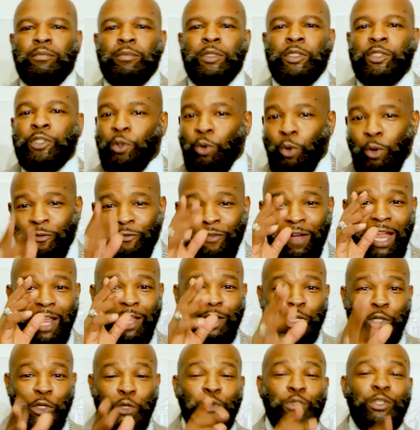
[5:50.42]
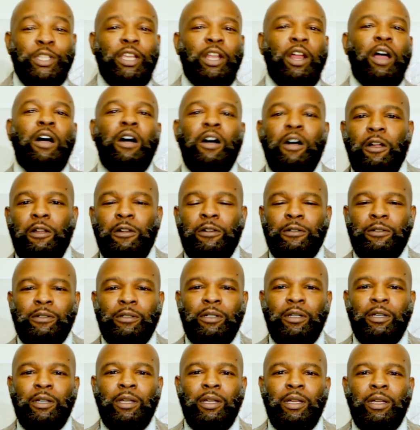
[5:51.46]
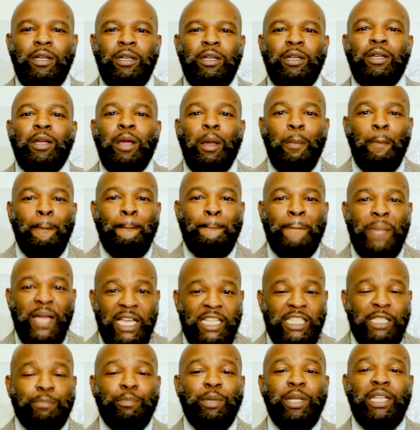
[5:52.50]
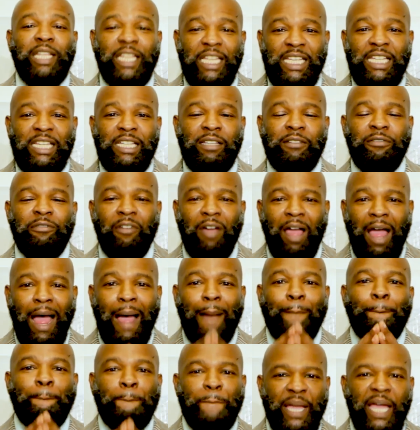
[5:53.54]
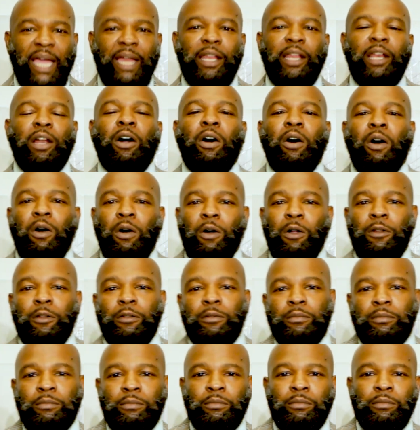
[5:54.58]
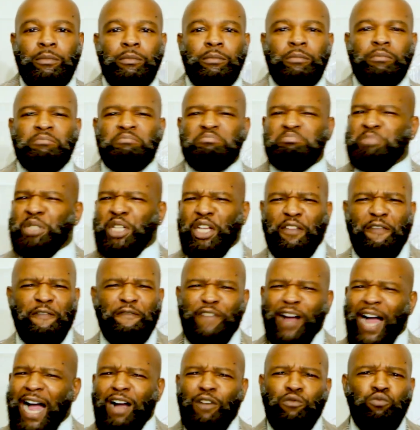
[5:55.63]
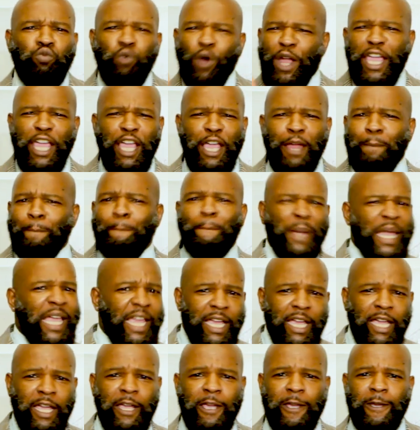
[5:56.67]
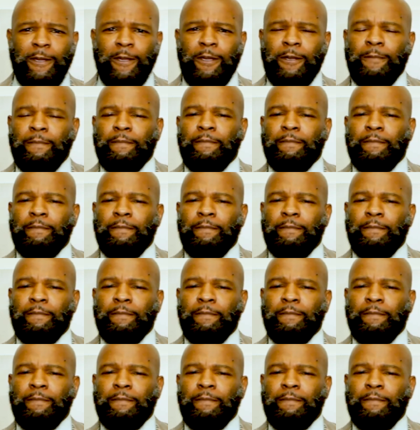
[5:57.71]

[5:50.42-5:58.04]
So if I lose it all, best believe I bet it all. But if I win big,